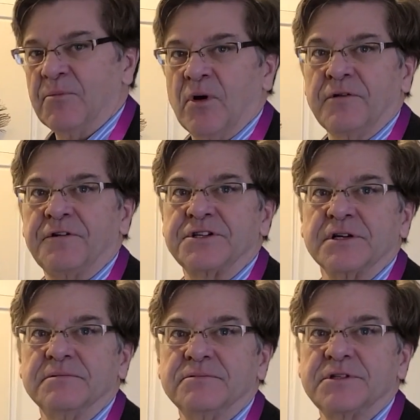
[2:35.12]
more
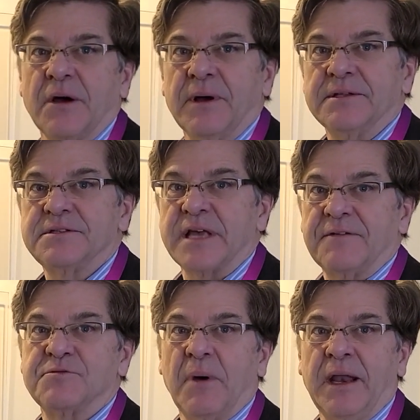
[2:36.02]
efficient. So it
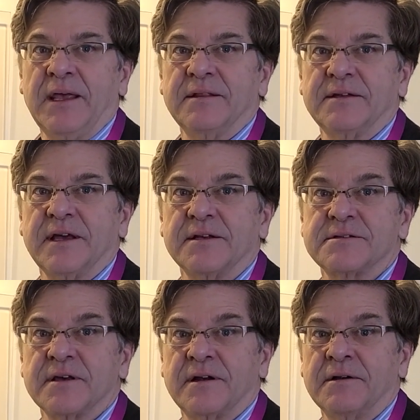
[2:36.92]
saves money in the data
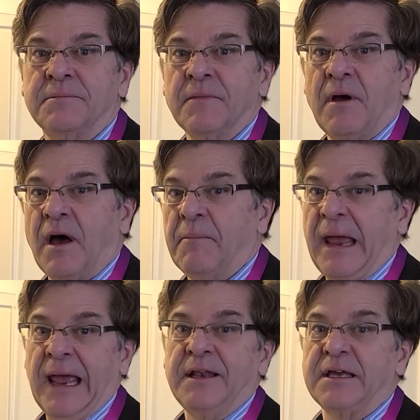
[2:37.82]
center,
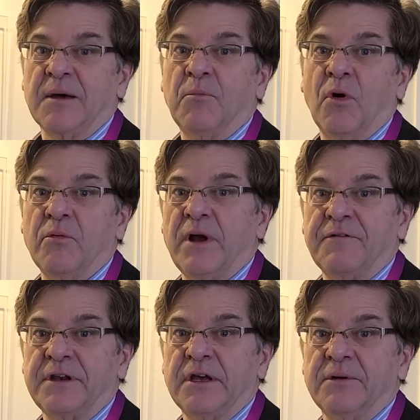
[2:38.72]
and you get more
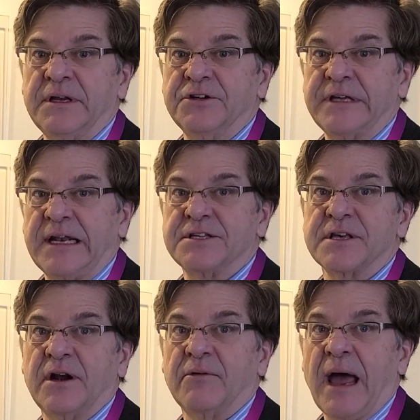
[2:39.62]
revenue in your data
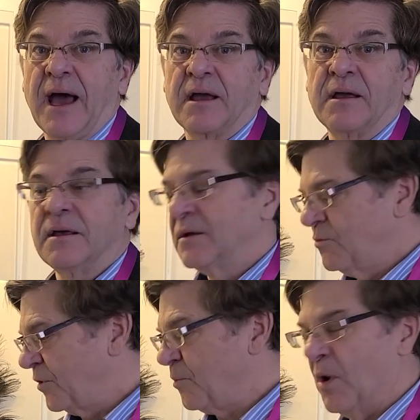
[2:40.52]
center rack
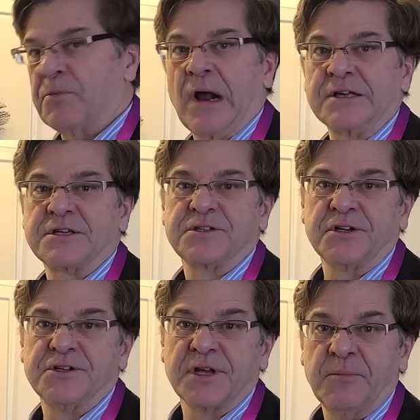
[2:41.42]
with more
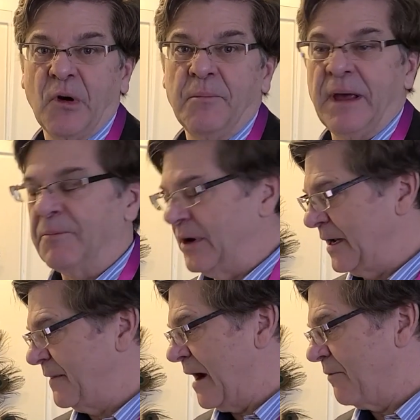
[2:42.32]
processors and more memory
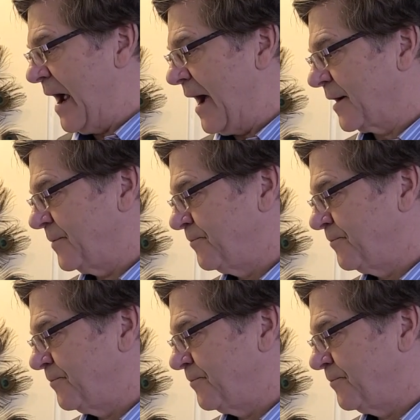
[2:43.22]
in that rack.